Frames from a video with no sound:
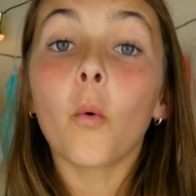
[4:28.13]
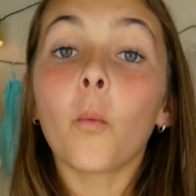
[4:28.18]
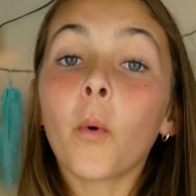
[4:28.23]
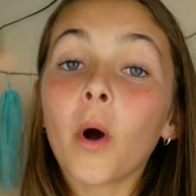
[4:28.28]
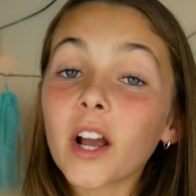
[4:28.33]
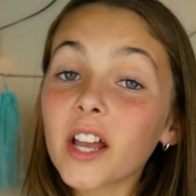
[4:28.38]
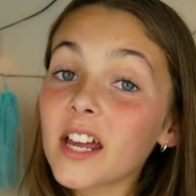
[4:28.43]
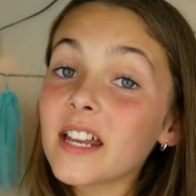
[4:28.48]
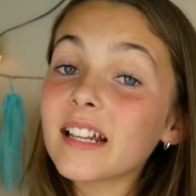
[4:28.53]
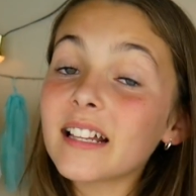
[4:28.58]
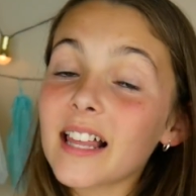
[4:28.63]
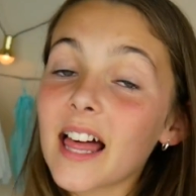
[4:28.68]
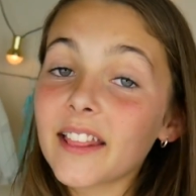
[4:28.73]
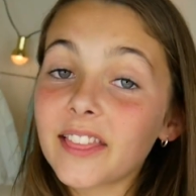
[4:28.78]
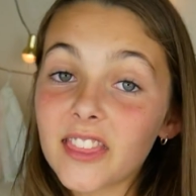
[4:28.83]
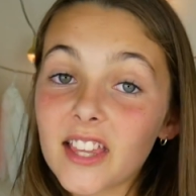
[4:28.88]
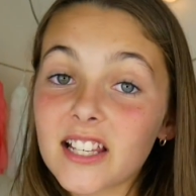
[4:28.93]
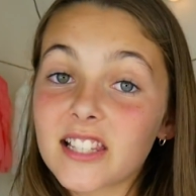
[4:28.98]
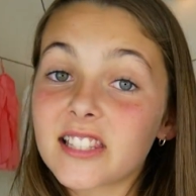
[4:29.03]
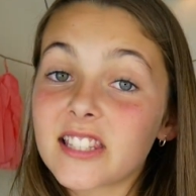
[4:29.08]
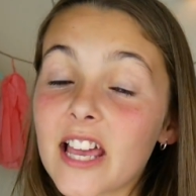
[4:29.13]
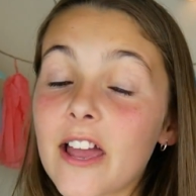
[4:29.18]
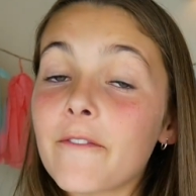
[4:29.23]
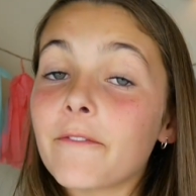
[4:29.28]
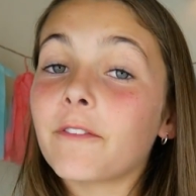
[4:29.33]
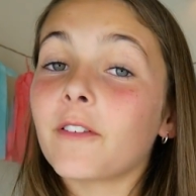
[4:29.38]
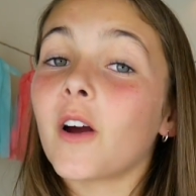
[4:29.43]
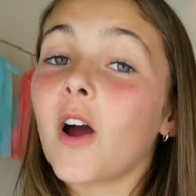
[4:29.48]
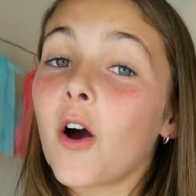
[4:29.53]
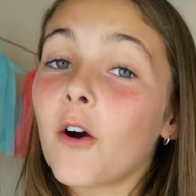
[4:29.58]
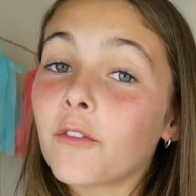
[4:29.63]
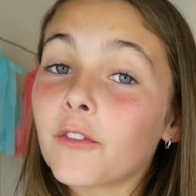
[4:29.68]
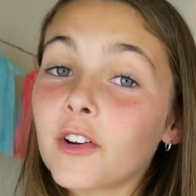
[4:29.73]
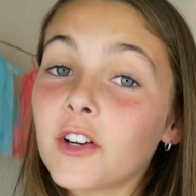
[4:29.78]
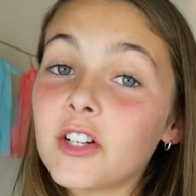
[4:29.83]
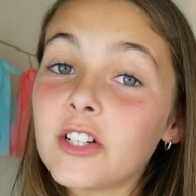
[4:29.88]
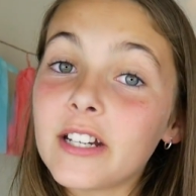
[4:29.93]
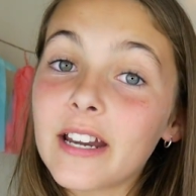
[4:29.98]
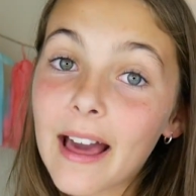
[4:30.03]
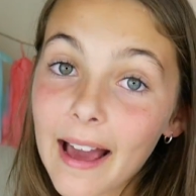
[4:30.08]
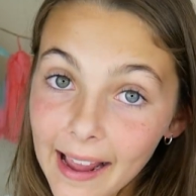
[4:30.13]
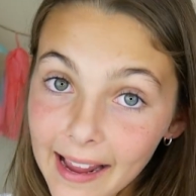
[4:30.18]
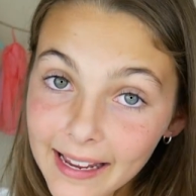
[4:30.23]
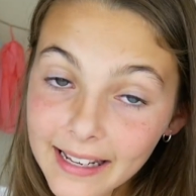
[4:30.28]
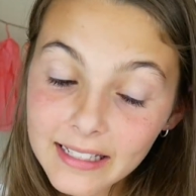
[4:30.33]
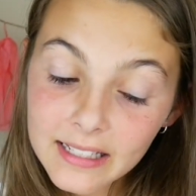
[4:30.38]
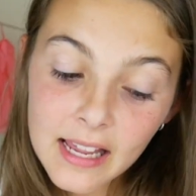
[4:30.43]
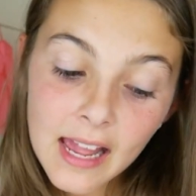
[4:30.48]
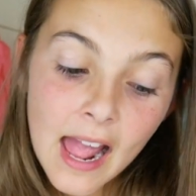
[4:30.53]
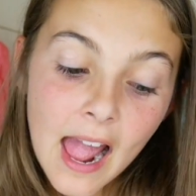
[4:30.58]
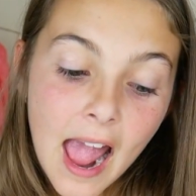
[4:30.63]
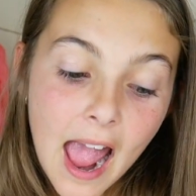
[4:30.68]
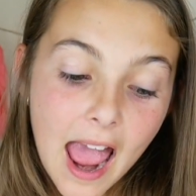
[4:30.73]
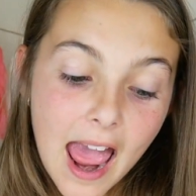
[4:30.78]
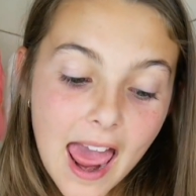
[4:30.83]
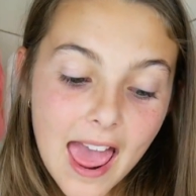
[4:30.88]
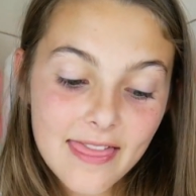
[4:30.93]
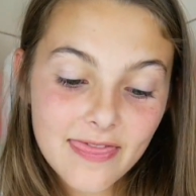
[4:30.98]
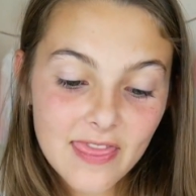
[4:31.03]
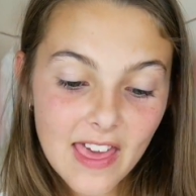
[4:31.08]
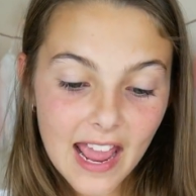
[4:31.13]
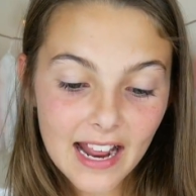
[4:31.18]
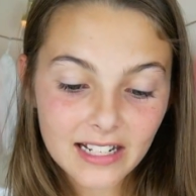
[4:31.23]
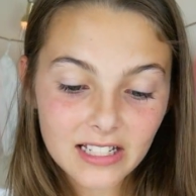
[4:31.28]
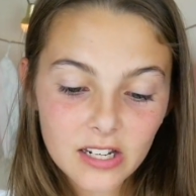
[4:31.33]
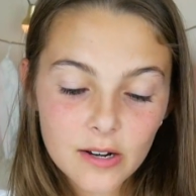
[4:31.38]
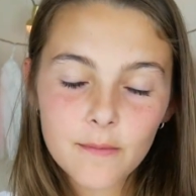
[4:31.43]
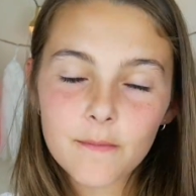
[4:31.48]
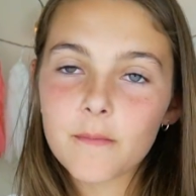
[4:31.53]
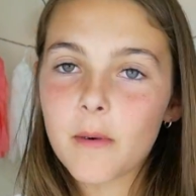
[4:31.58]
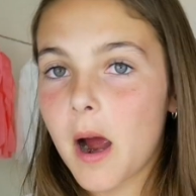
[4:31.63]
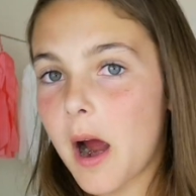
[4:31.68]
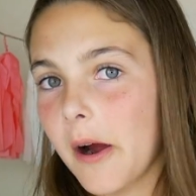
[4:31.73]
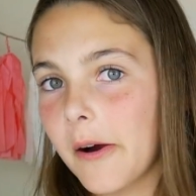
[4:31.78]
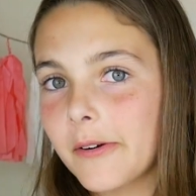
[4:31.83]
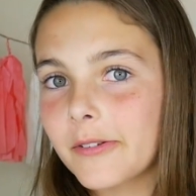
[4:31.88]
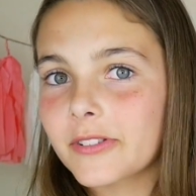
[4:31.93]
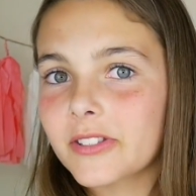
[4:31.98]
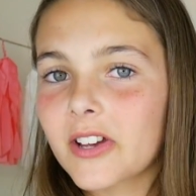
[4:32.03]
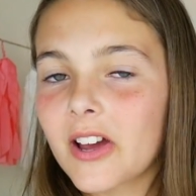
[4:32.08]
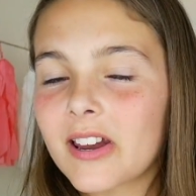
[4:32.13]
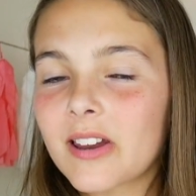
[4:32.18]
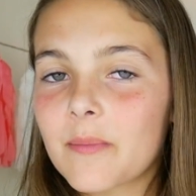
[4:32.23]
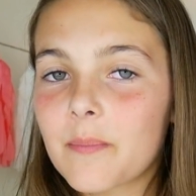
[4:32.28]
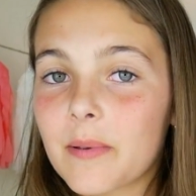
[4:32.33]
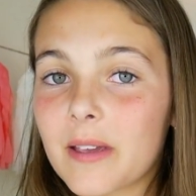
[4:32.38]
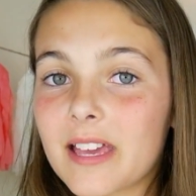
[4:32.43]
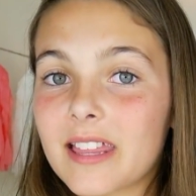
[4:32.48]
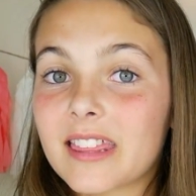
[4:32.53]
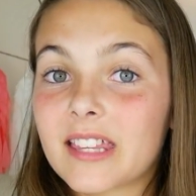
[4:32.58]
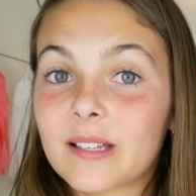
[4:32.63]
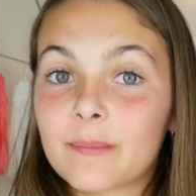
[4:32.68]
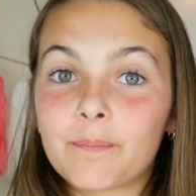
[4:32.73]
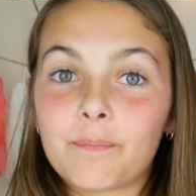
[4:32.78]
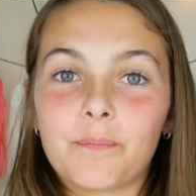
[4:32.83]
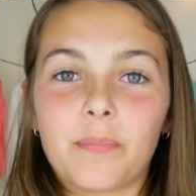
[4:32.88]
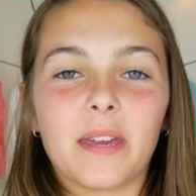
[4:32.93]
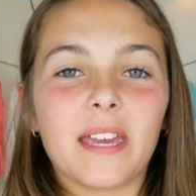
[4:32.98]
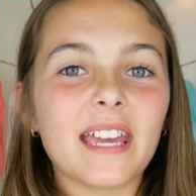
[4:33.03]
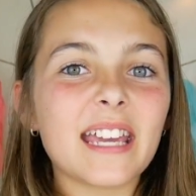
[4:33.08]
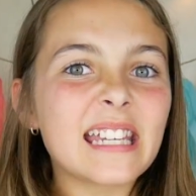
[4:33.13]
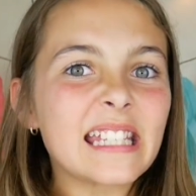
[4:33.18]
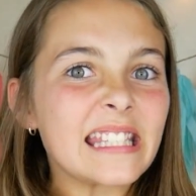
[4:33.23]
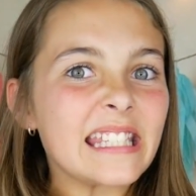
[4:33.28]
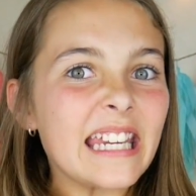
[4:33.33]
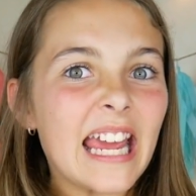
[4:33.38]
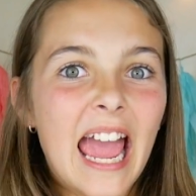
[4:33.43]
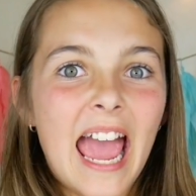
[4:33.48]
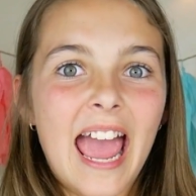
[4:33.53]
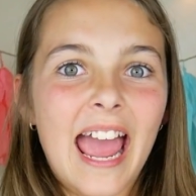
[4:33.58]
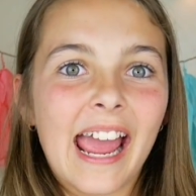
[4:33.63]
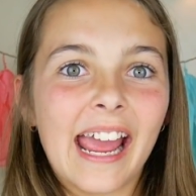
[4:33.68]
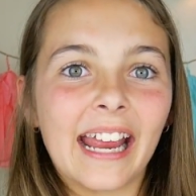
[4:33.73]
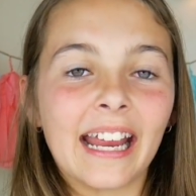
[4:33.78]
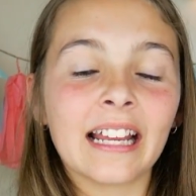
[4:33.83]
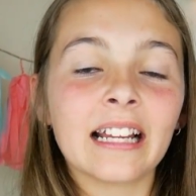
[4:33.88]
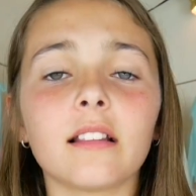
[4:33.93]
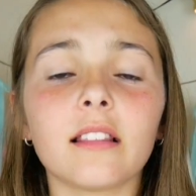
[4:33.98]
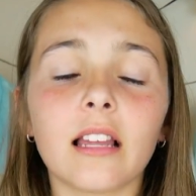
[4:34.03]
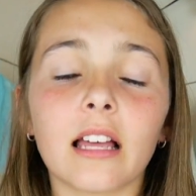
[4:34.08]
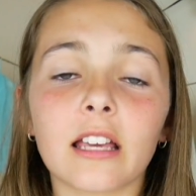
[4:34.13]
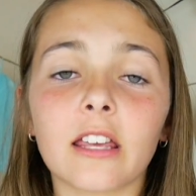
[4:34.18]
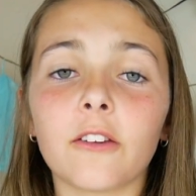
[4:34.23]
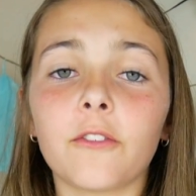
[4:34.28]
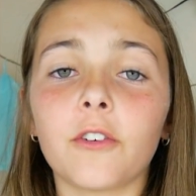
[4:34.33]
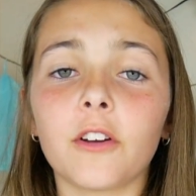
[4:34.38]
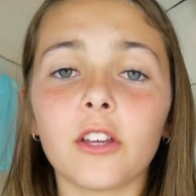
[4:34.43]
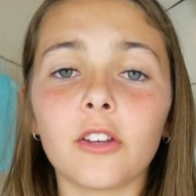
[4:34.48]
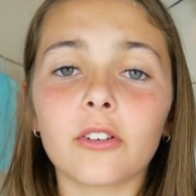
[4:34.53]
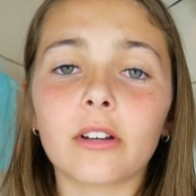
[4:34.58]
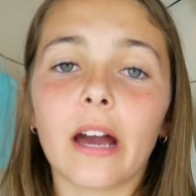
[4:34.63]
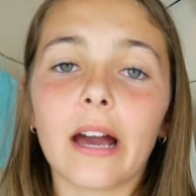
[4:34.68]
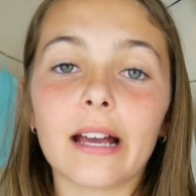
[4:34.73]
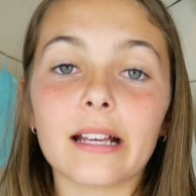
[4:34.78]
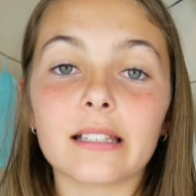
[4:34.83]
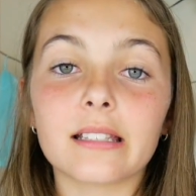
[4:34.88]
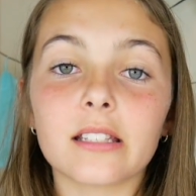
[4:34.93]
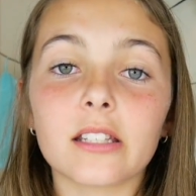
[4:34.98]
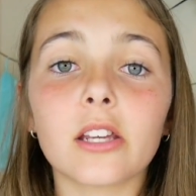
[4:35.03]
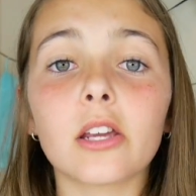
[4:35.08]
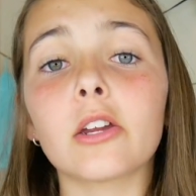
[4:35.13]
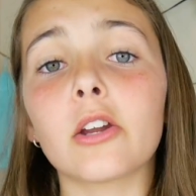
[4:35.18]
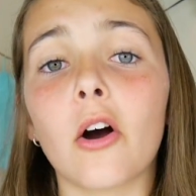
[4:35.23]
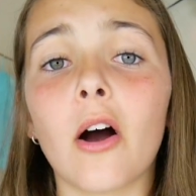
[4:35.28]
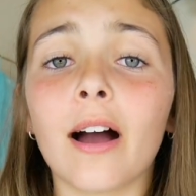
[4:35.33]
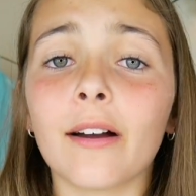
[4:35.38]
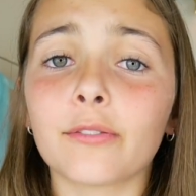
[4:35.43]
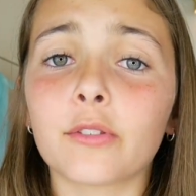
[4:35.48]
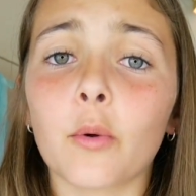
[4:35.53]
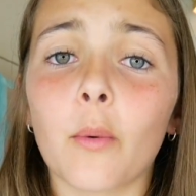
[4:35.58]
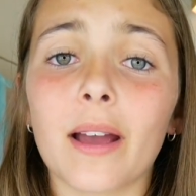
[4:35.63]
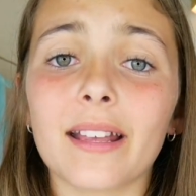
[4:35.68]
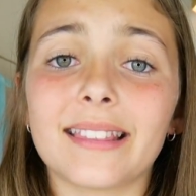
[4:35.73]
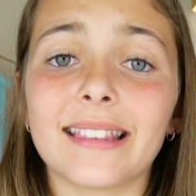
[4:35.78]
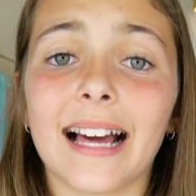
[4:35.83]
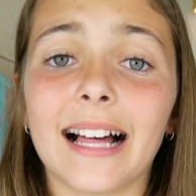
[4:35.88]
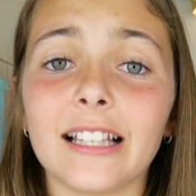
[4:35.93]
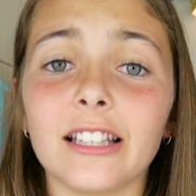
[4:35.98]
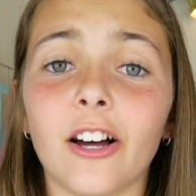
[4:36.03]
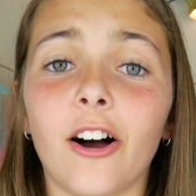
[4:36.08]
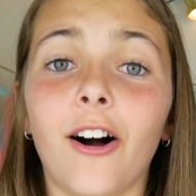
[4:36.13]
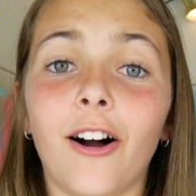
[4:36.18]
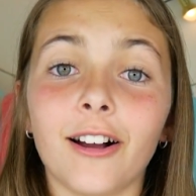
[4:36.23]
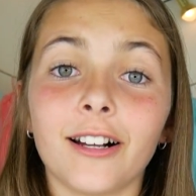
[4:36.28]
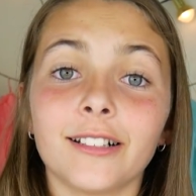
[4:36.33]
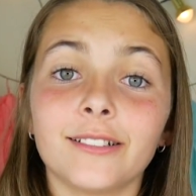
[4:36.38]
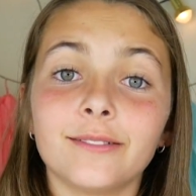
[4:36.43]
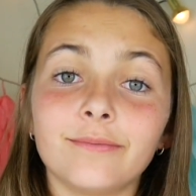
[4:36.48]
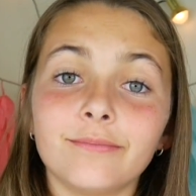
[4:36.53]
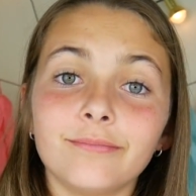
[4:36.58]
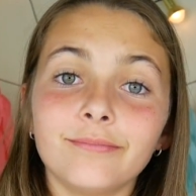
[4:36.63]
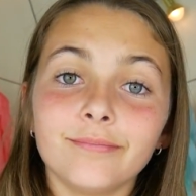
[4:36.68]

We're gonna let this sit for overnight, and then tomorrow's gonna be the big day. Lucky for you guys, you don't have to wait that long.